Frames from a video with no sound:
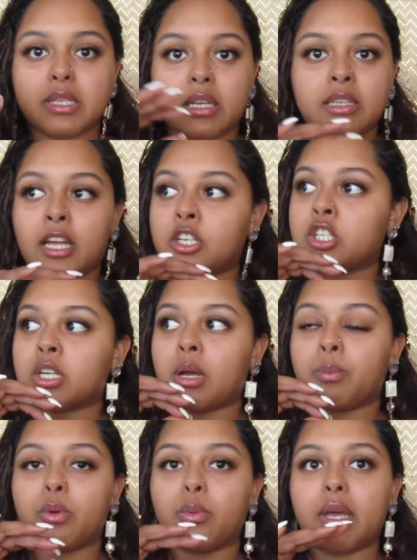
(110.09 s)
like touching
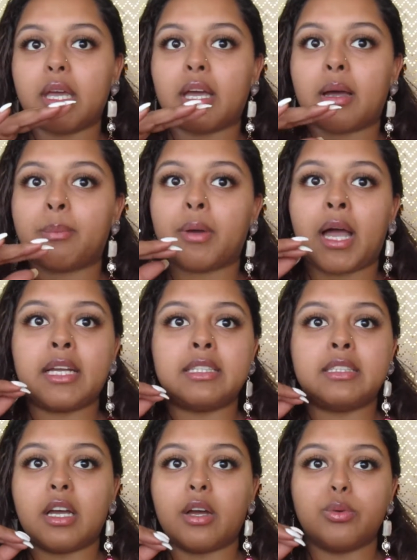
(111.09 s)
up your makeup. I
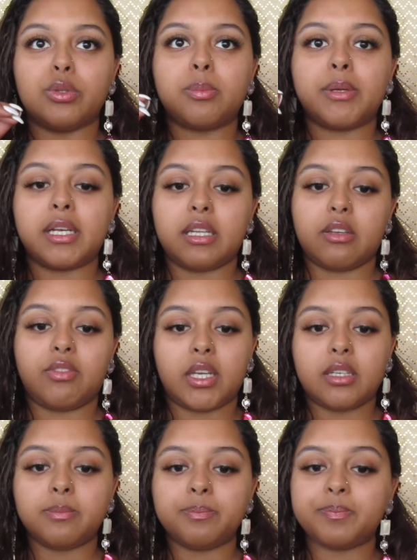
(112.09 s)
don't believe
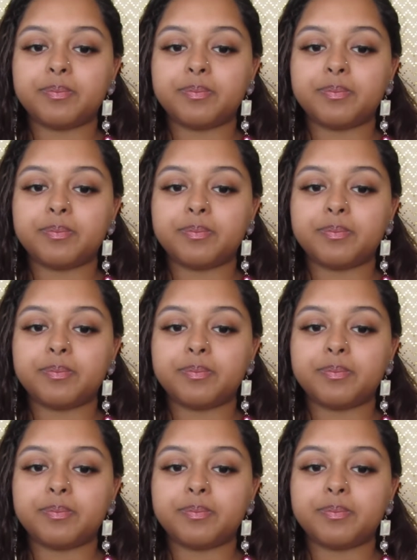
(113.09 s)
in.